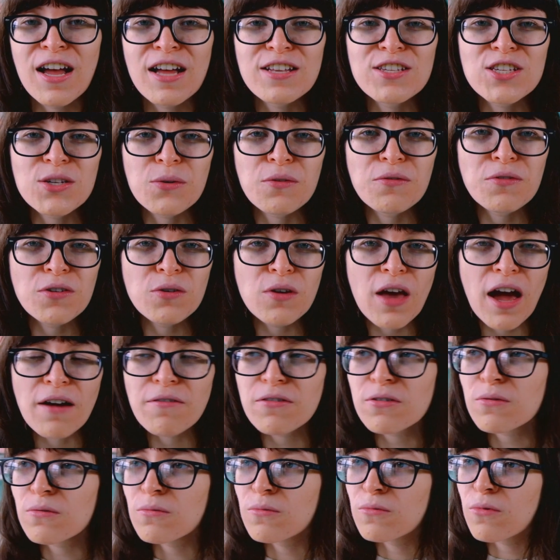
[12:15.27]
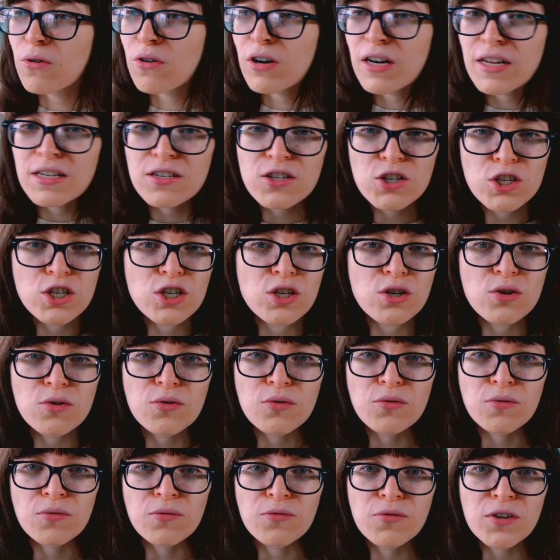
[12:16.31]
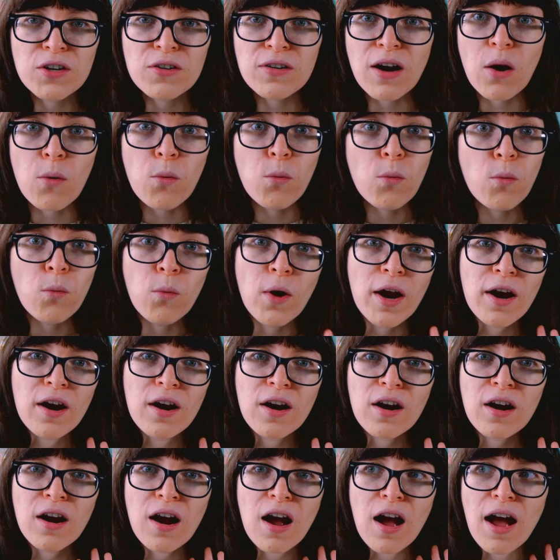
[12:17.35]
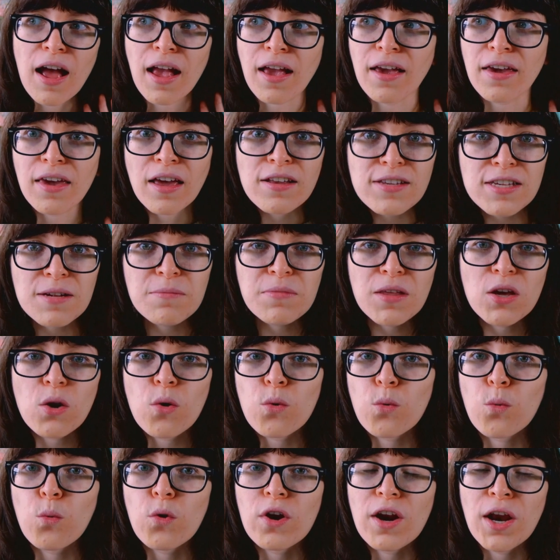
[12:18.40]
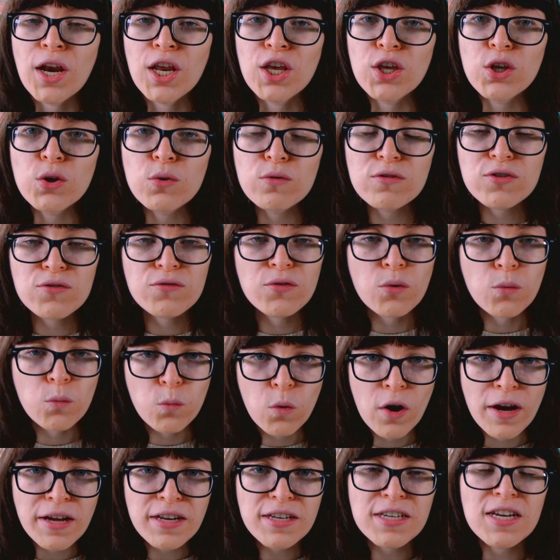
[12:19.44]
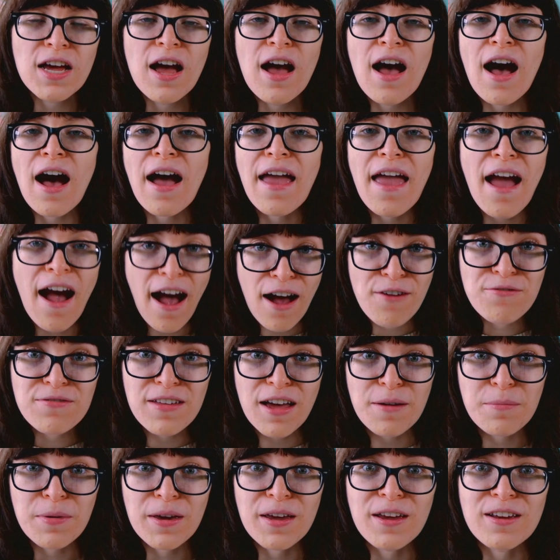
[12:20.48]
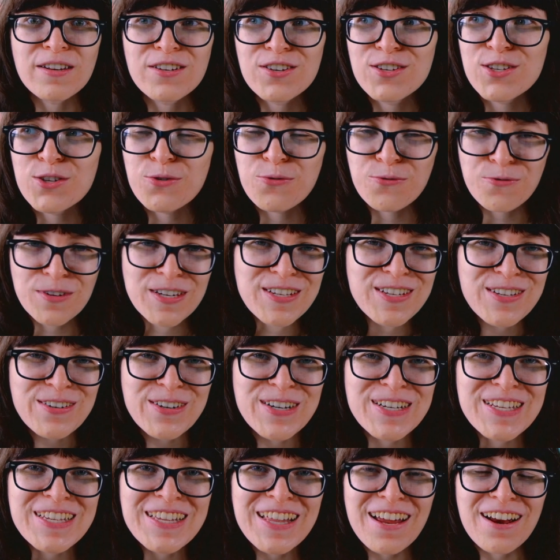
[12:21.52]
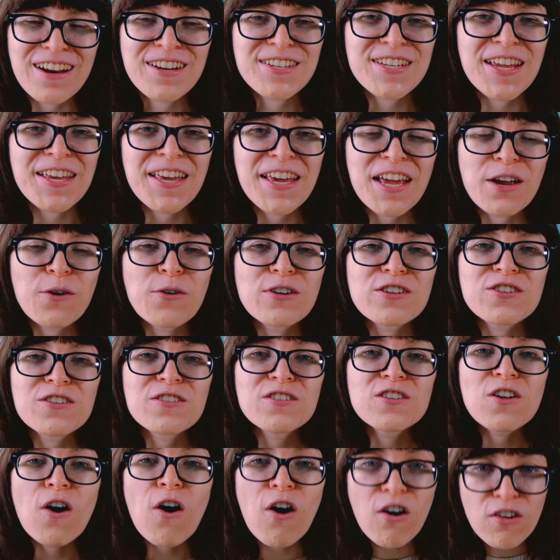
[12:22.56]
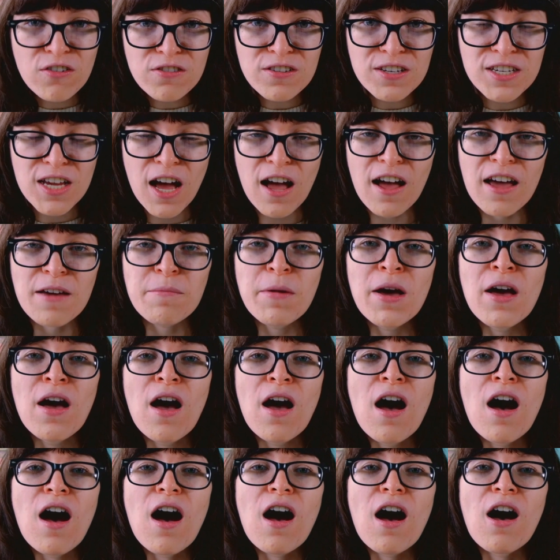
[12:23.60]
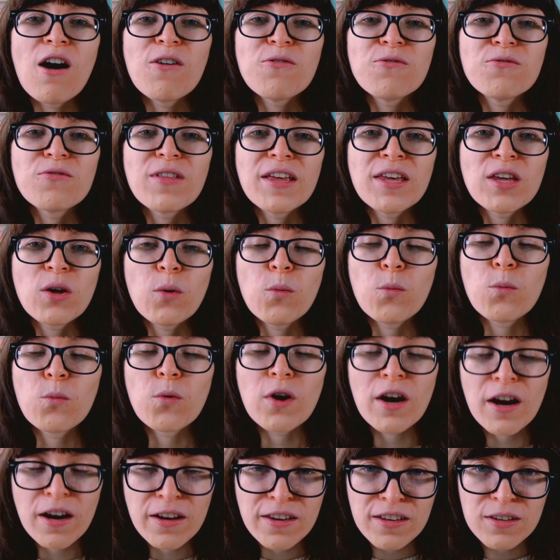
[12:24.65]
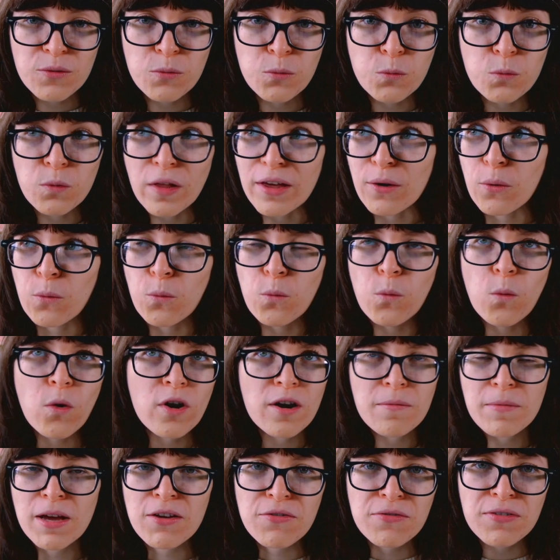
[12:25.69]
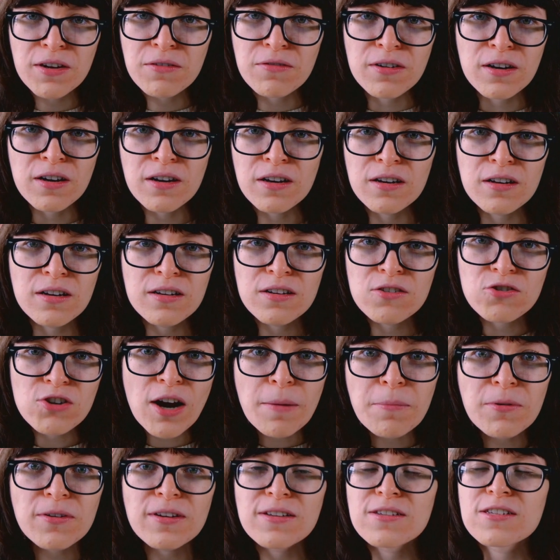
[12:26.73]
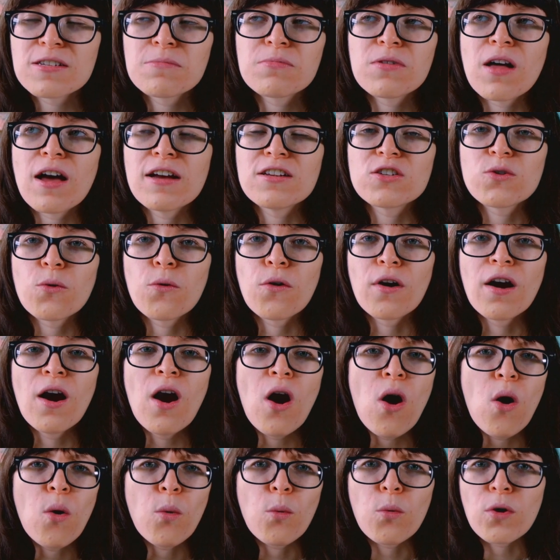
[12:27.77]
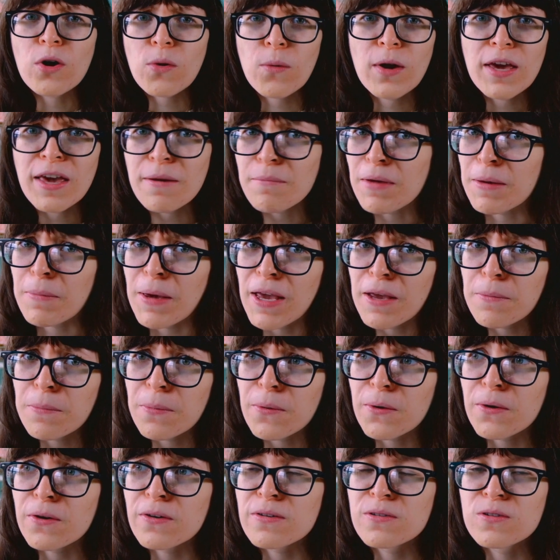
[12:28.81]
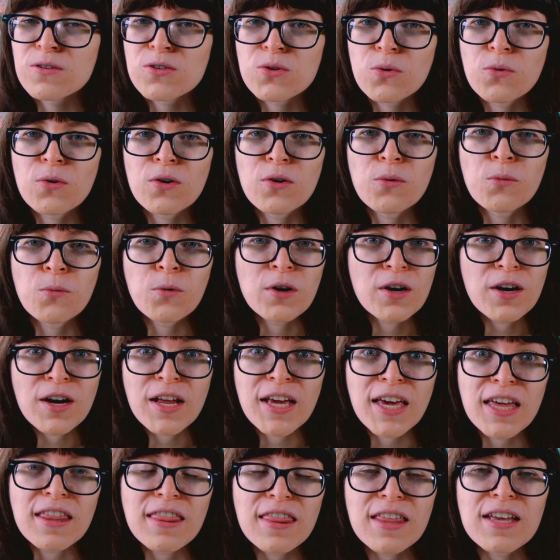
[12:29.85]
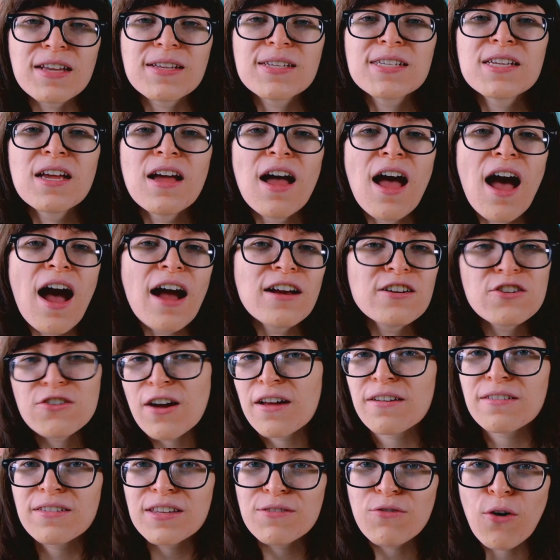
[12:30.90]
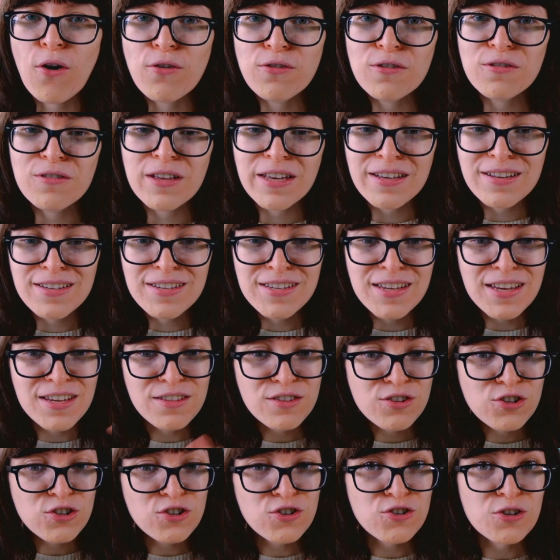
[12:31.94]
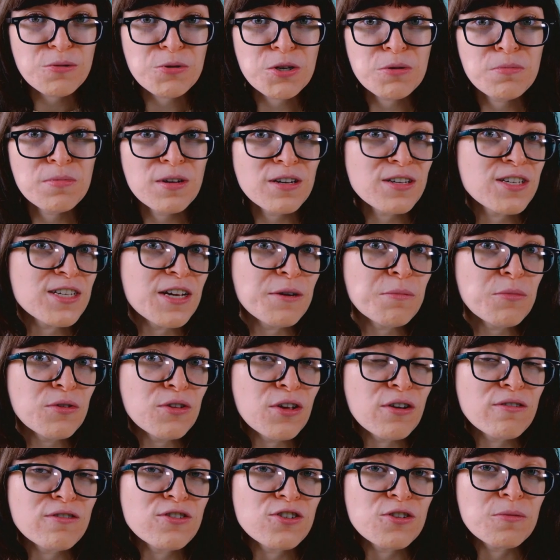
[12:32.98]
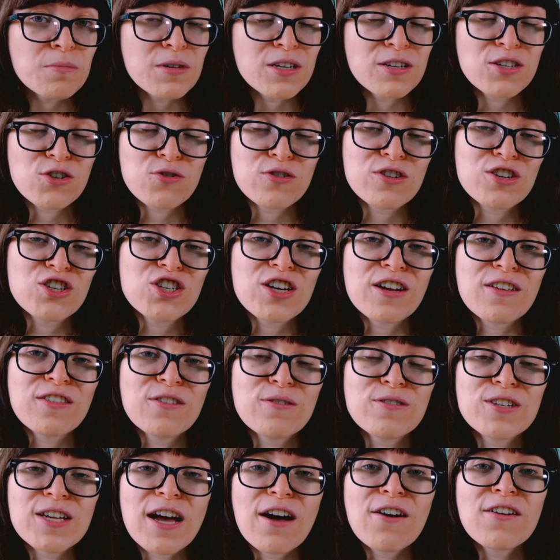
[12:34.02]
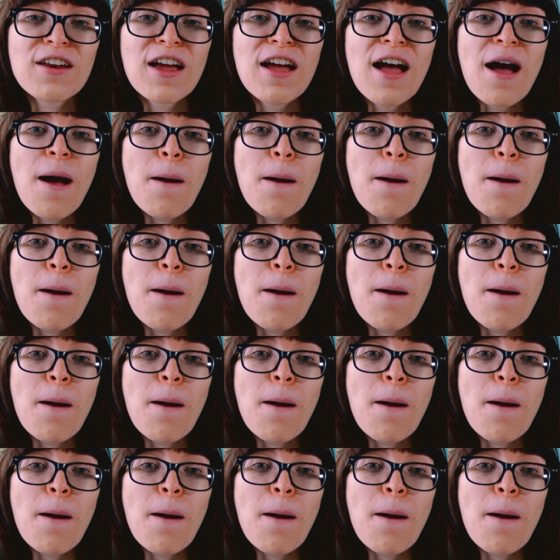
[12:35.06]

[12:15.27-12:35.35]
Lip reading: And so if you ever want to figure out where I get something or what I use for what, I have that page. It's a resource there because I get questions all the time of like what are my favorite scrapbooking supplies, or where do I get my papers, or where did I get this. I try to leave all the links in the description box down below, so be sure to check those out.